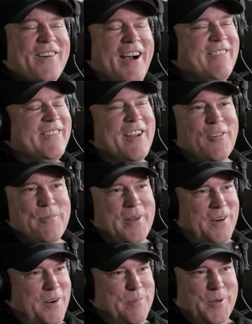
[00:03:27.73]
I've never
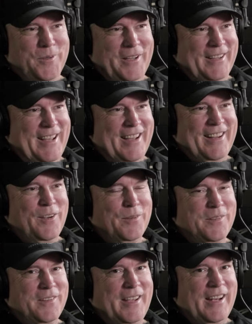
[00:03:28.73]
been on a boat like that. It
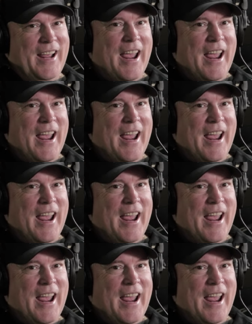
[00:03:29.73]
was insane.